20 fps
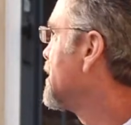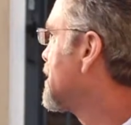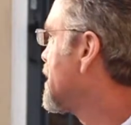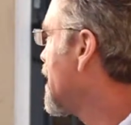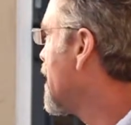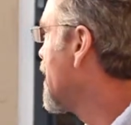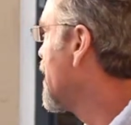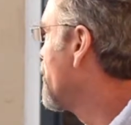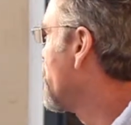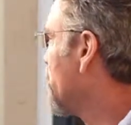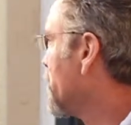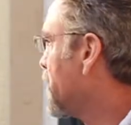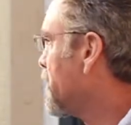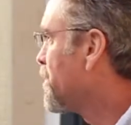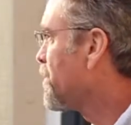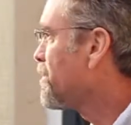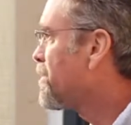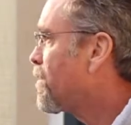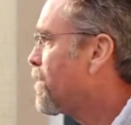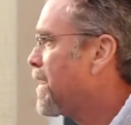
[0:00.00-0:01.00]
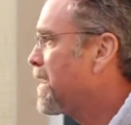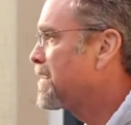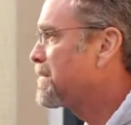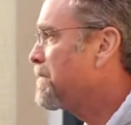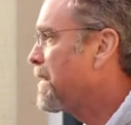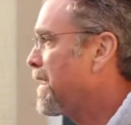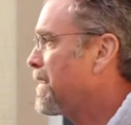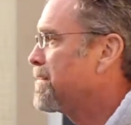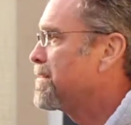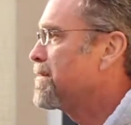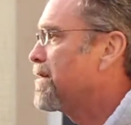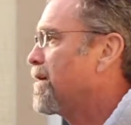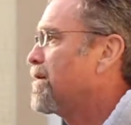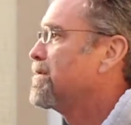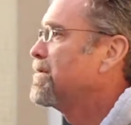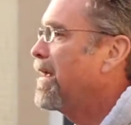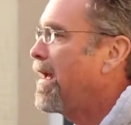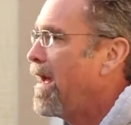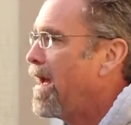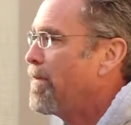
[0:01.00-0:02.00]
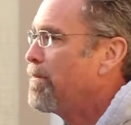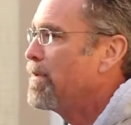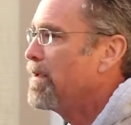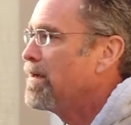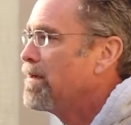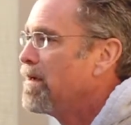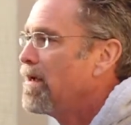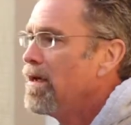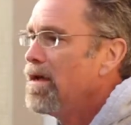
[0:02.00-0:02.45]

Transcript: time where the earthquakes might start to happen.